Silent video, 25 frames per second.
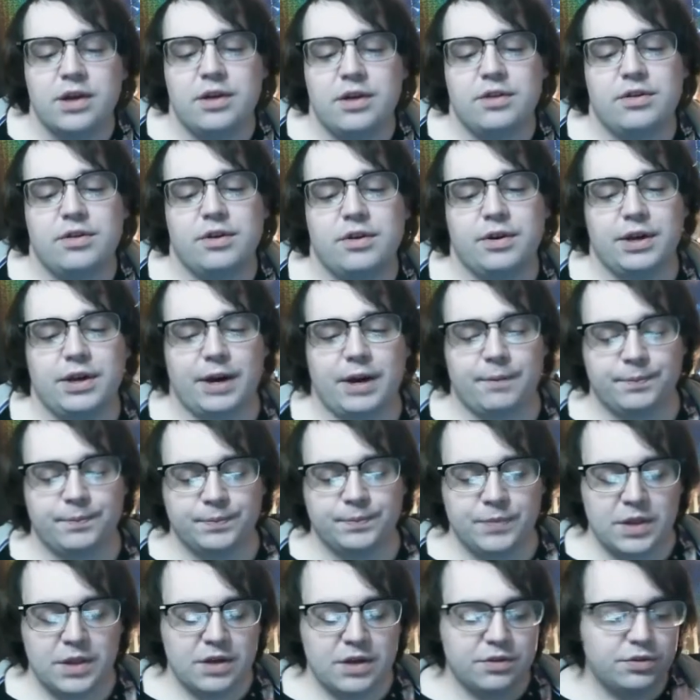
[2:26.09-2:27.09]
So, you know,
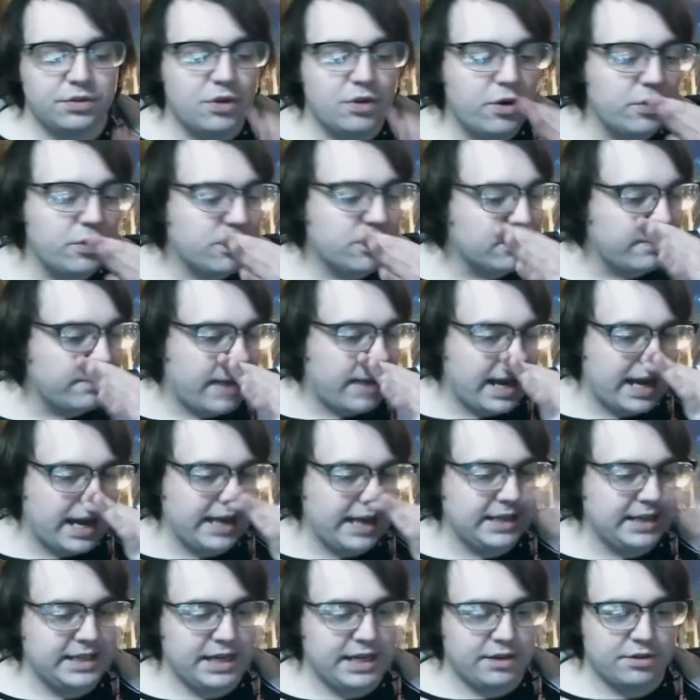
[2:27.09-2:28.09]
those are my
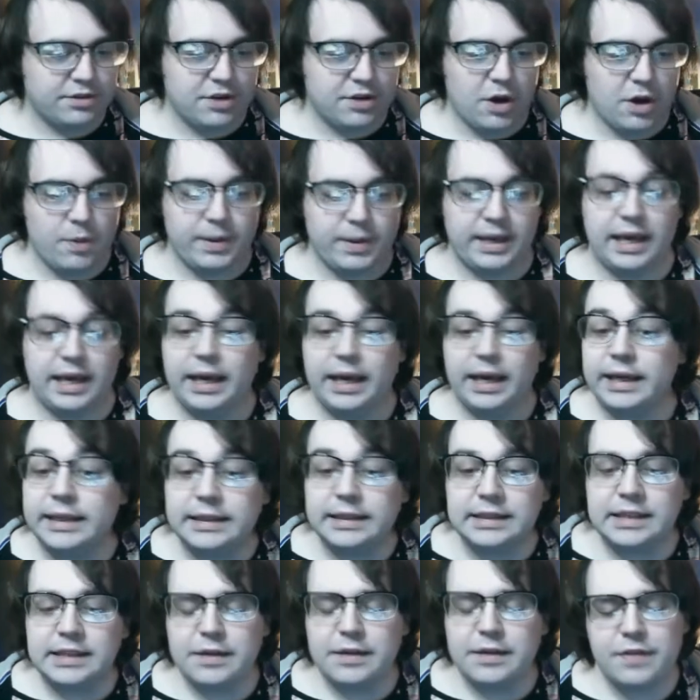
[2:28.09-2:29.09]
ideas going
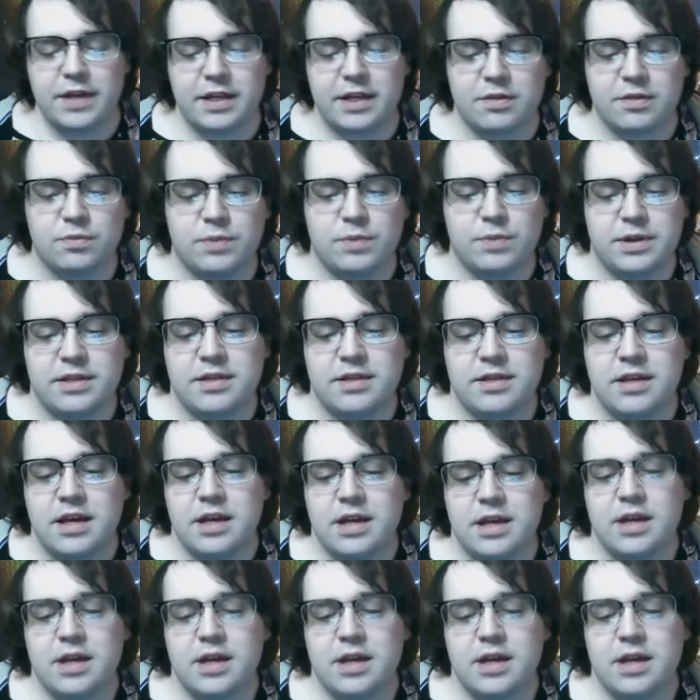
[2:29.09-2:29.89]
into this, was